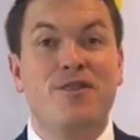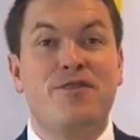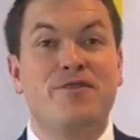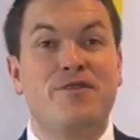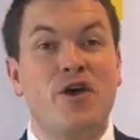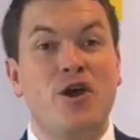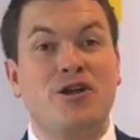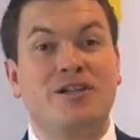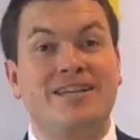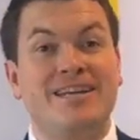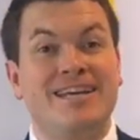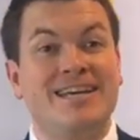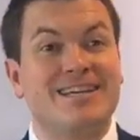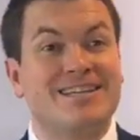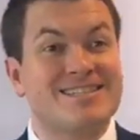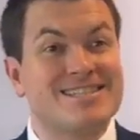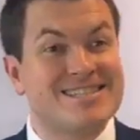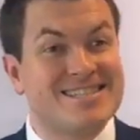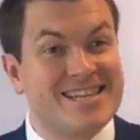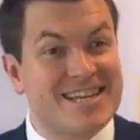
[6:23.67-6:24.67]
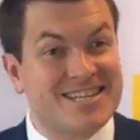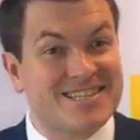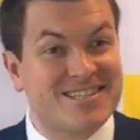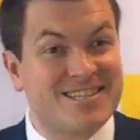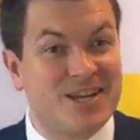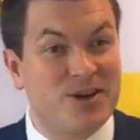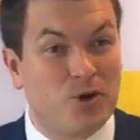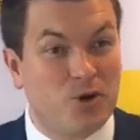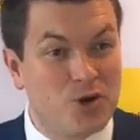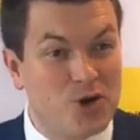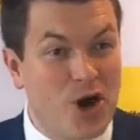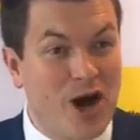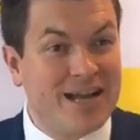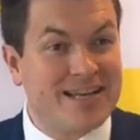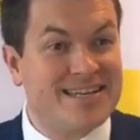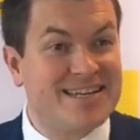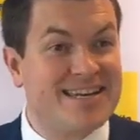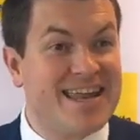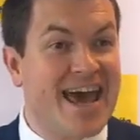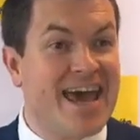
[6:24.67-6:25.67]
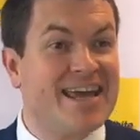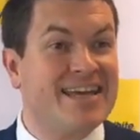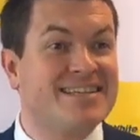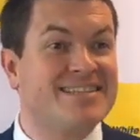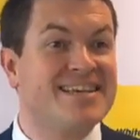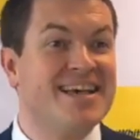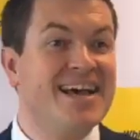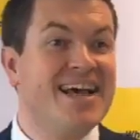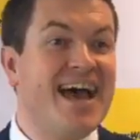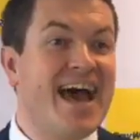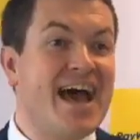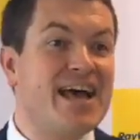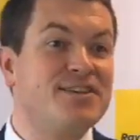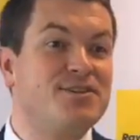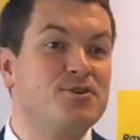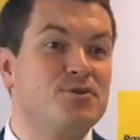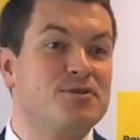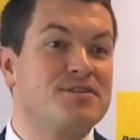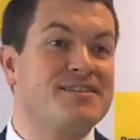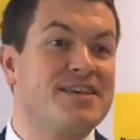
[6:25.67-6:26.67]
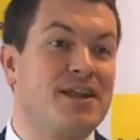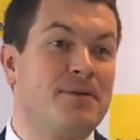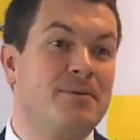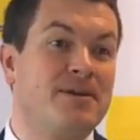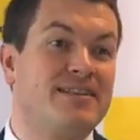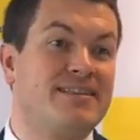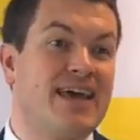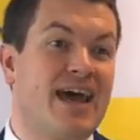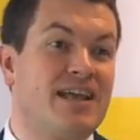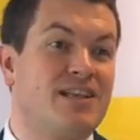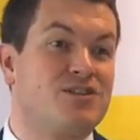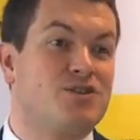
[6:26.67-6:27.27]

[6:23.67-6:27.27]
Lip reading: 30, 60 or 90 days as your settlement date.